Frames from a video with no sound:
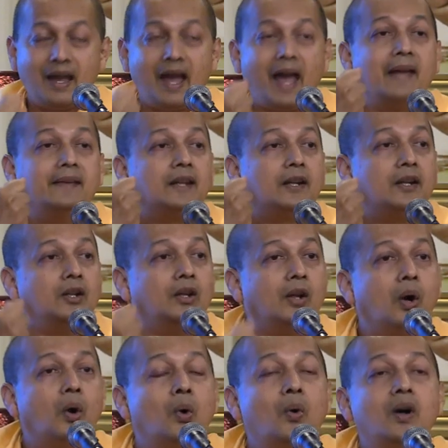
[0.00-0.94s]
And the
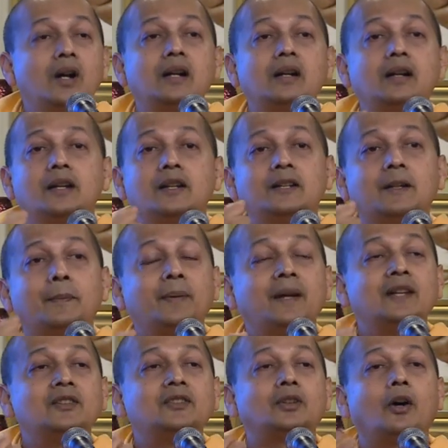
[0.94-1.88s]
knower
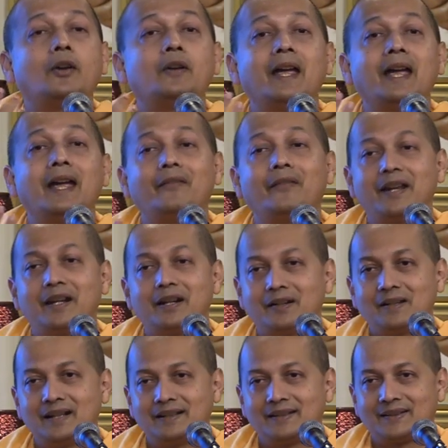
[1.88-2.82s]
depends on
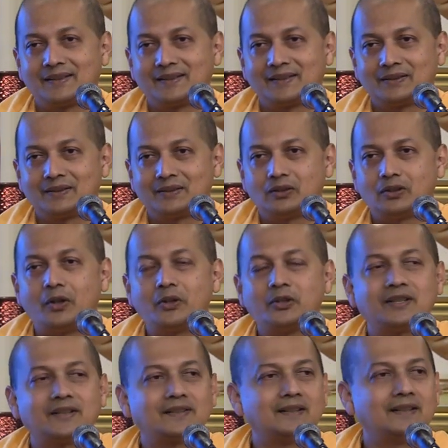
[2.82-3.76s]
awareness,
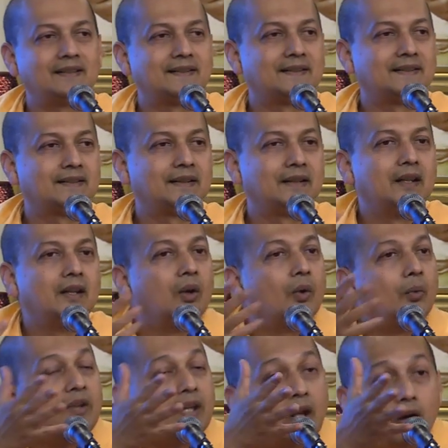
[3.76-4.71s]
consciousness.
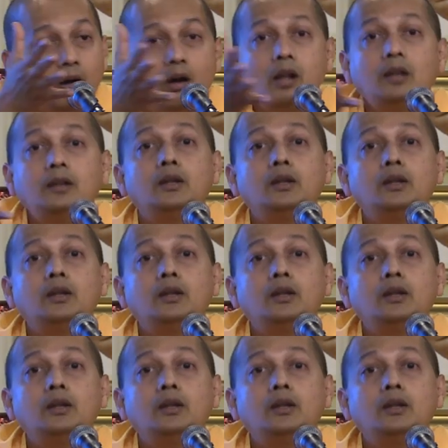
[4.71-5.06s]
We are all